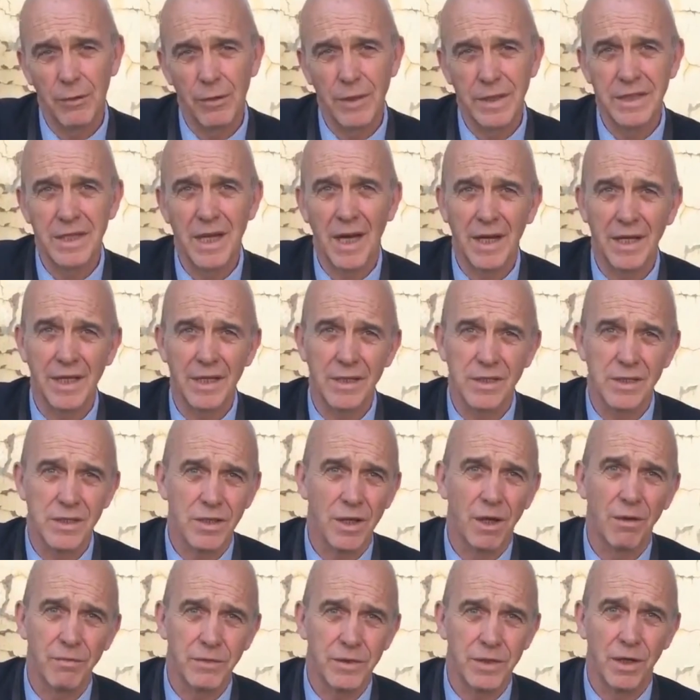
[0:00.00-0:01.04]
they're attacking
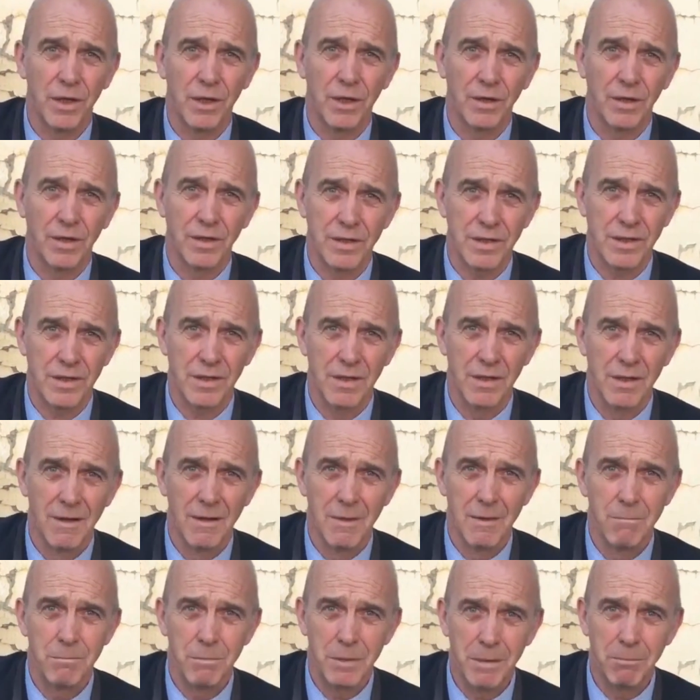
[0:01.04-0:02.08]
soft targets,
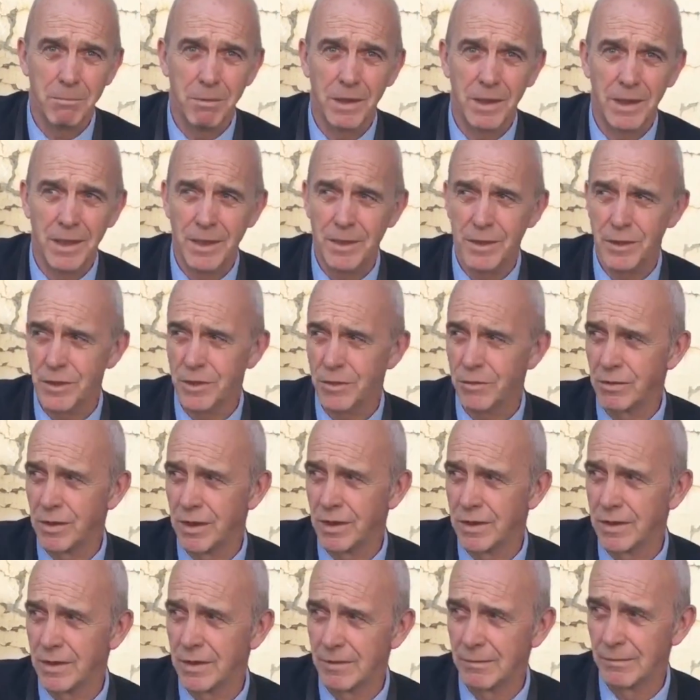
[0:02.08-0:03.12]
people in the
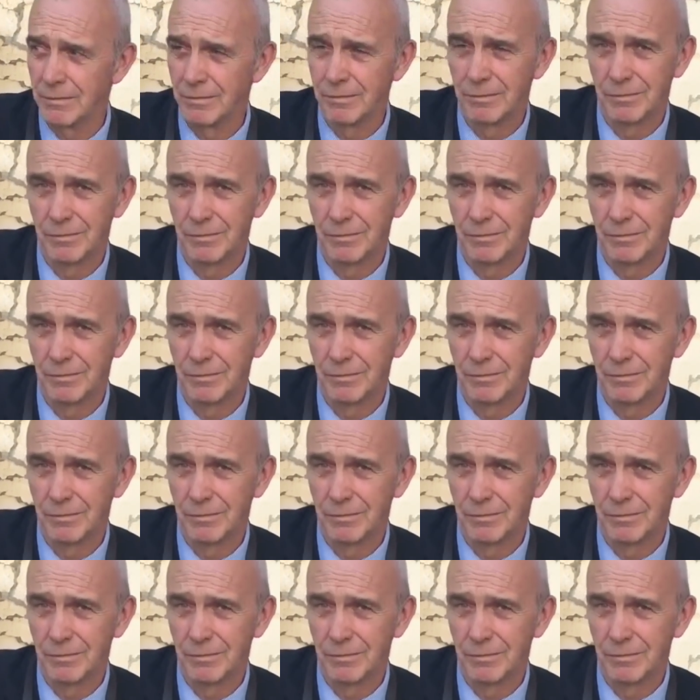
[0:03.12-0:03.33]
street.